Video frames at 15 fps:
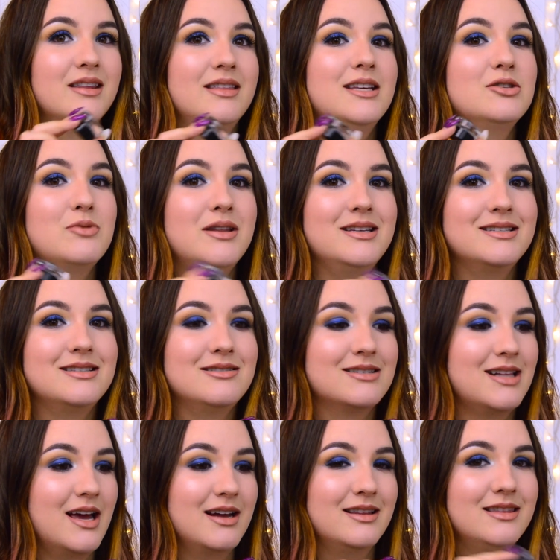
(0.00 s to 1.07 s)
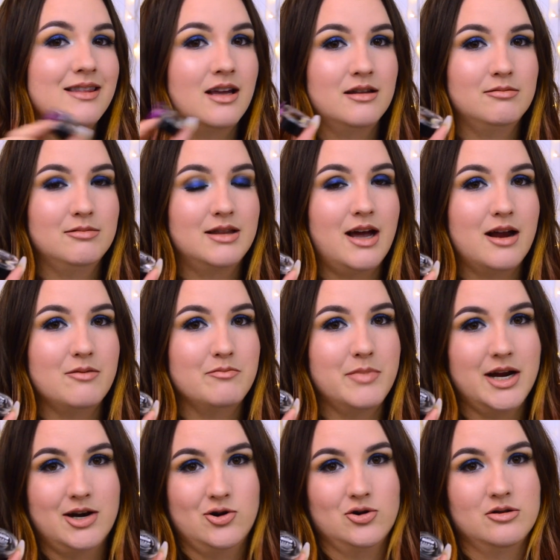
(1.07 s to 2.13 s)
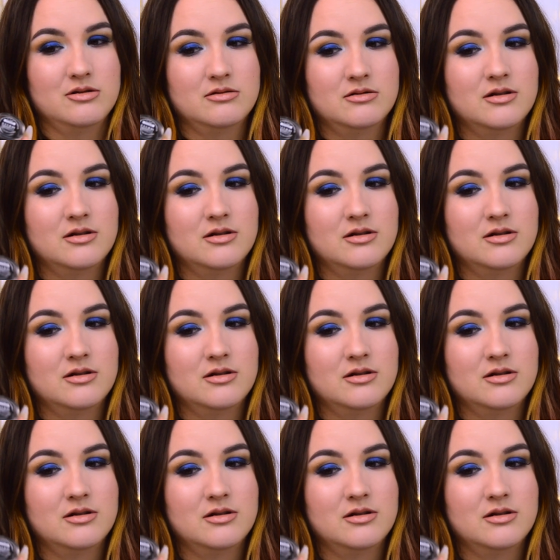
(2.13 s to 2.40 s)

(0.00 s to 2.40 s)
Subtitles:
This one is like 10 times better.